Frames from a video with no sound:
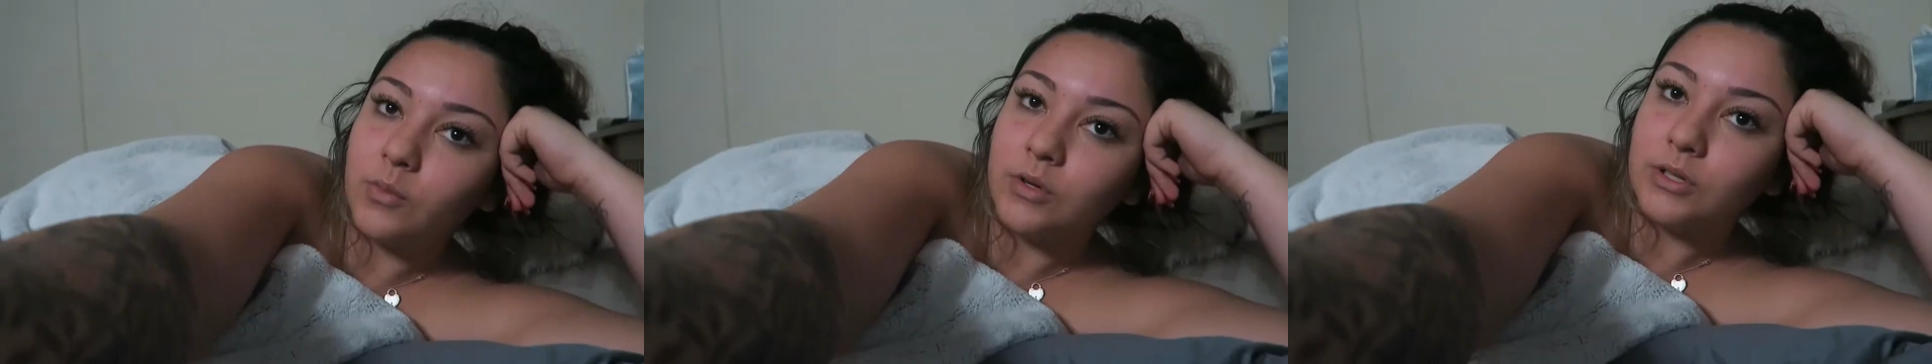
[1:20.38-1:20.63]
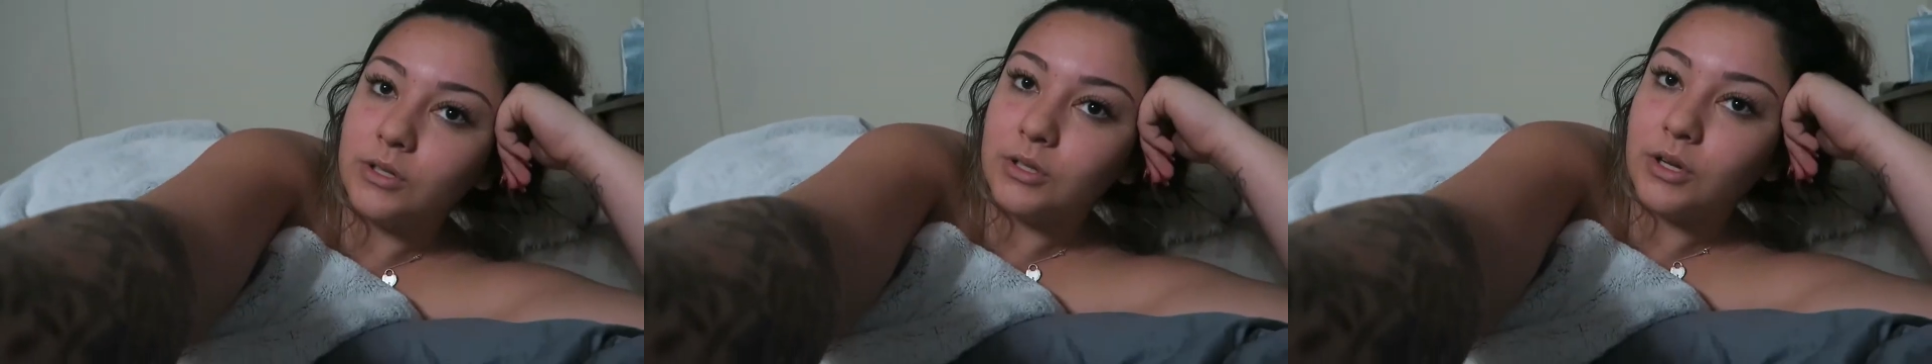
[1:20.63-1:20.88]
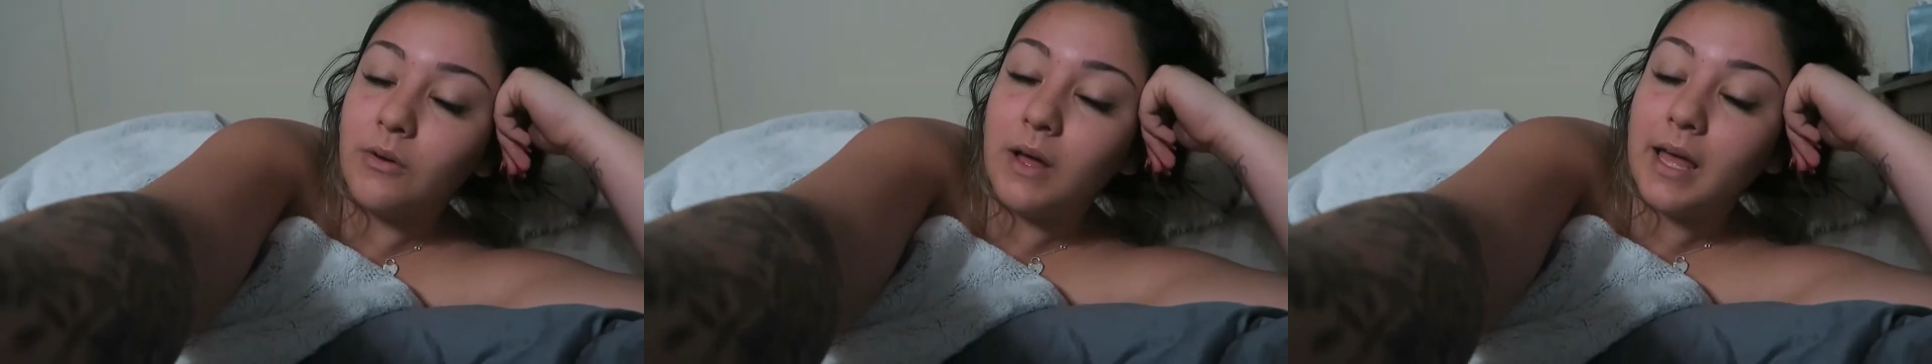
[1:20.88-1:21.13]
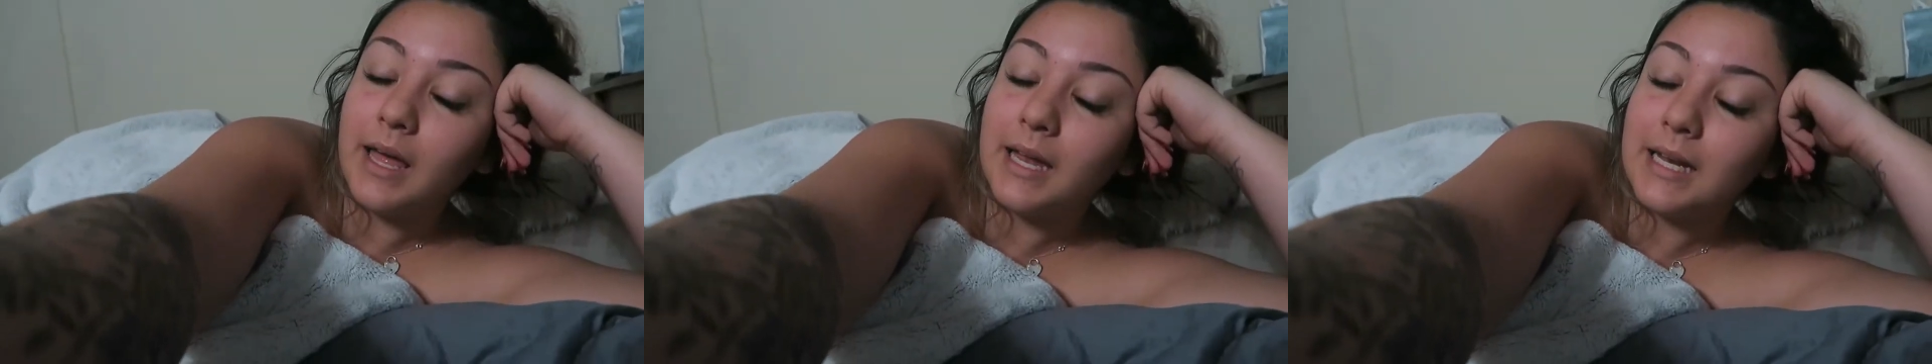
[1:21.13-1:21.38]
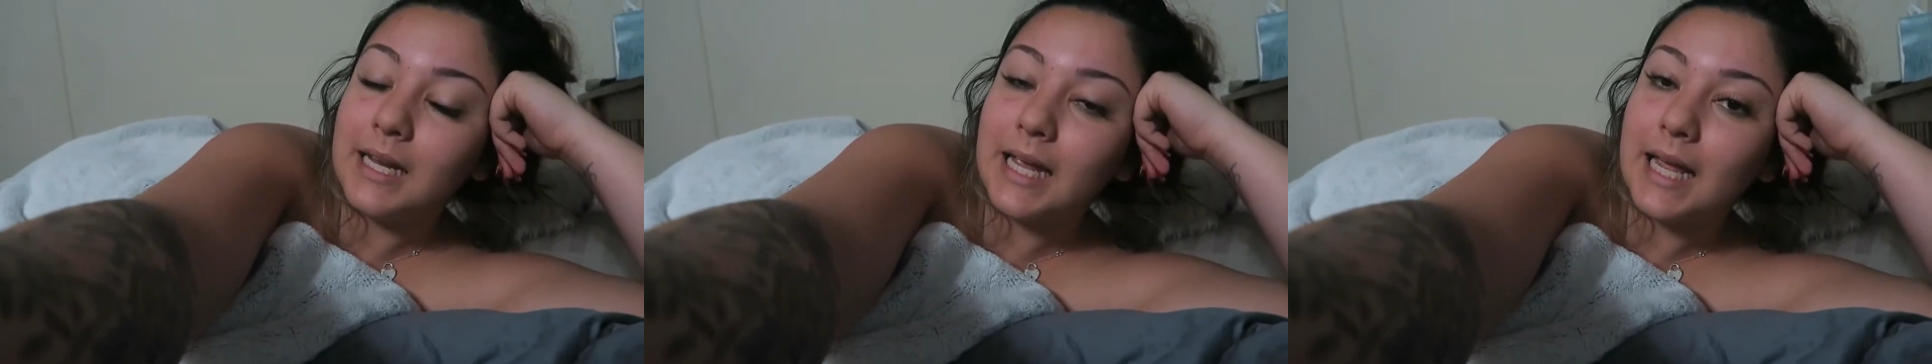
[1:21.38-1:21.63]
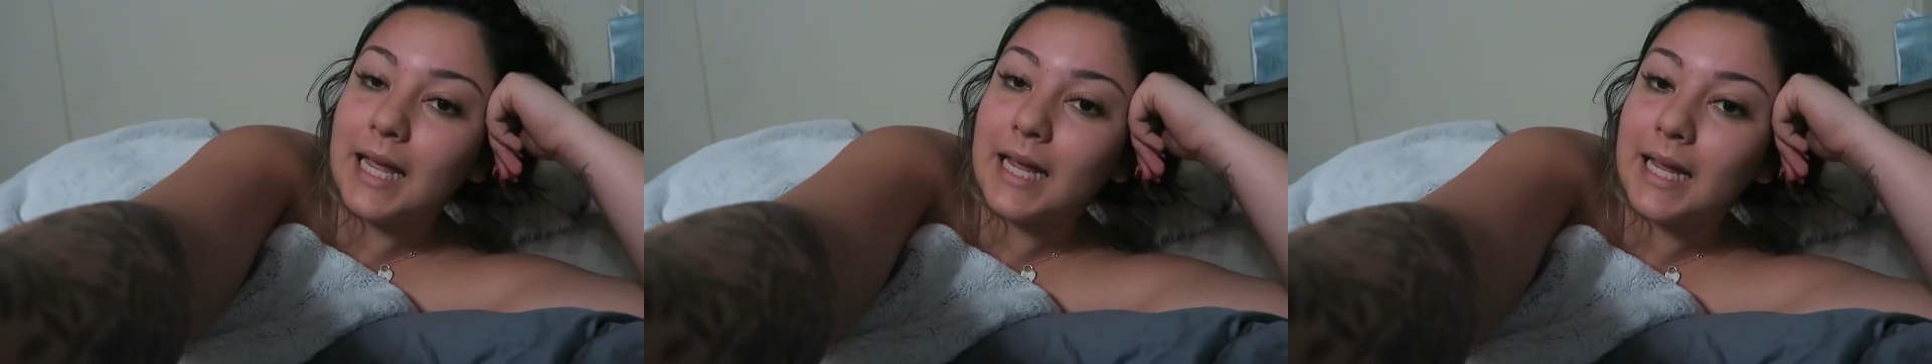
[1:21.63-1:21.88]
will go
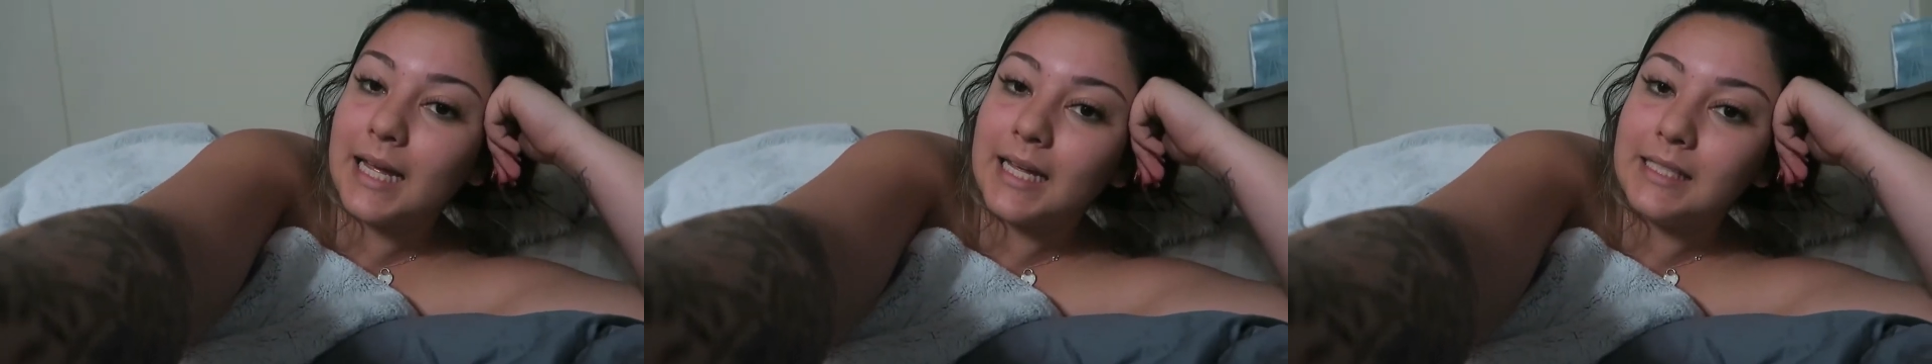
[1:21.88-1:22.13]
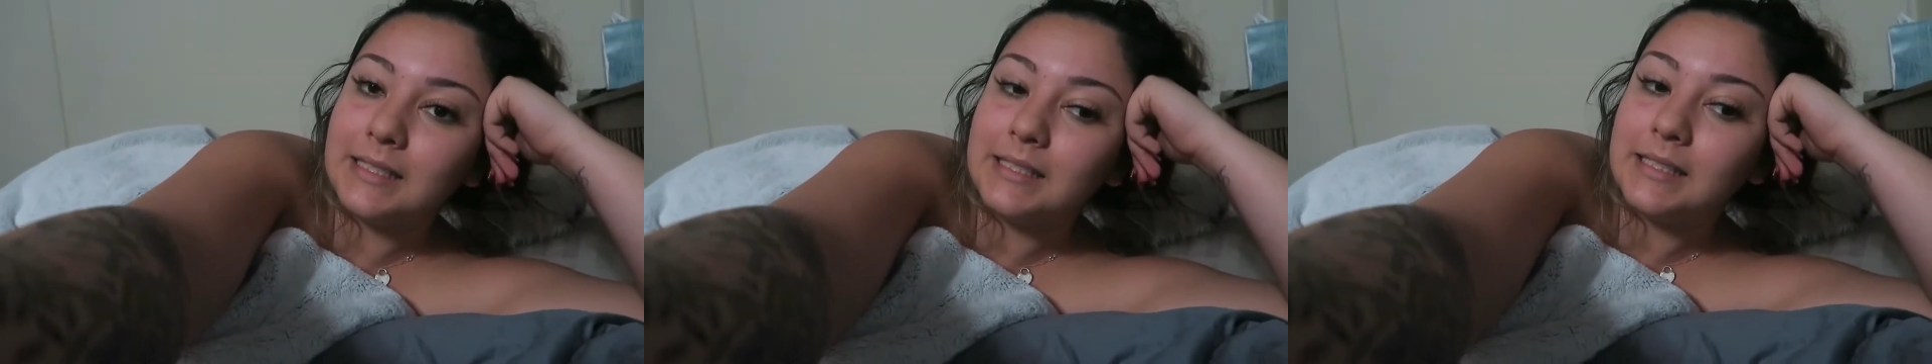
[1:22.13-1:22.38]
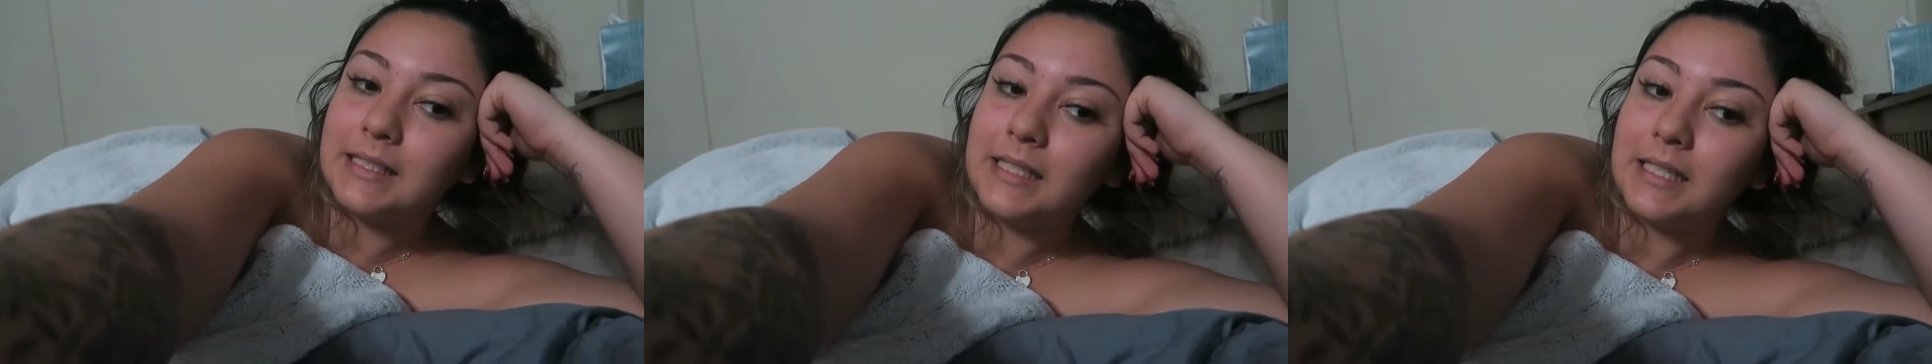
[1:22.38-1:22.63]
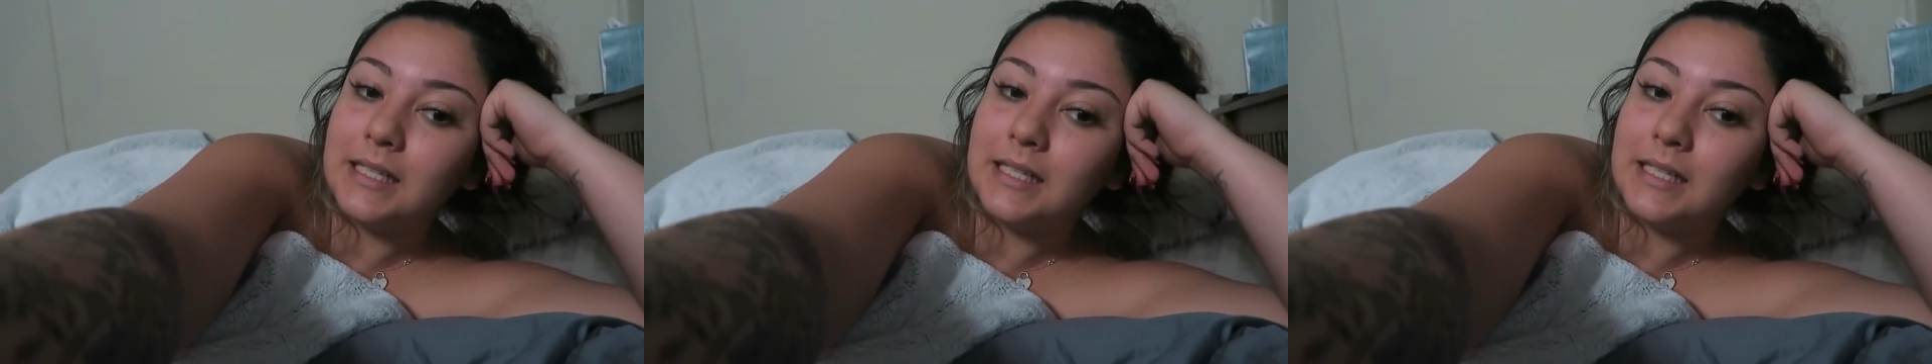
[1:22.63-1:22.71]
ahead and